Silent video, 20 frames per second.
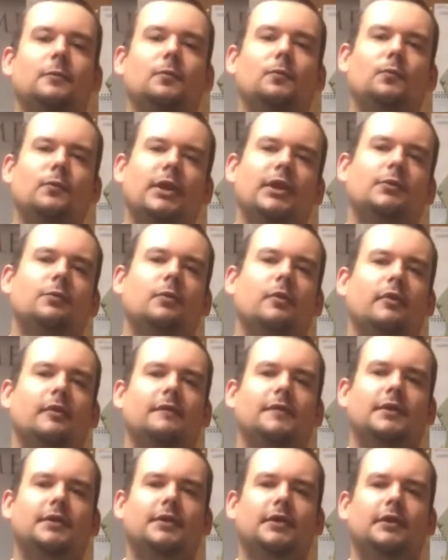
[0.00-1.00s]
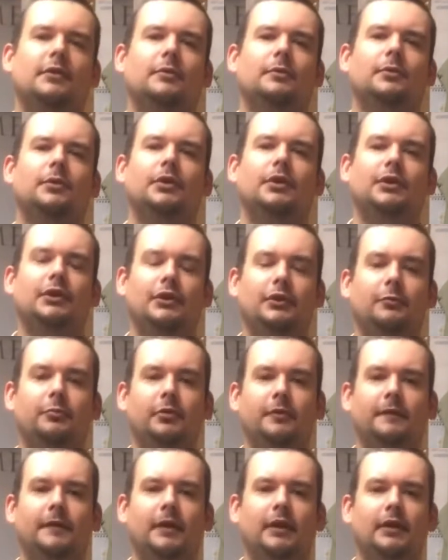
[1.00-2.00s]
which one of the two you
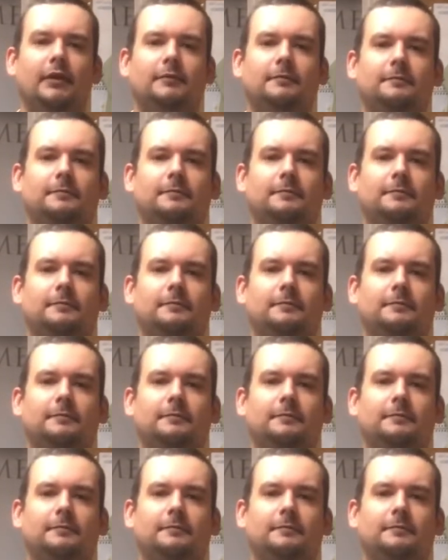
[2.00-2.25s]
prefer.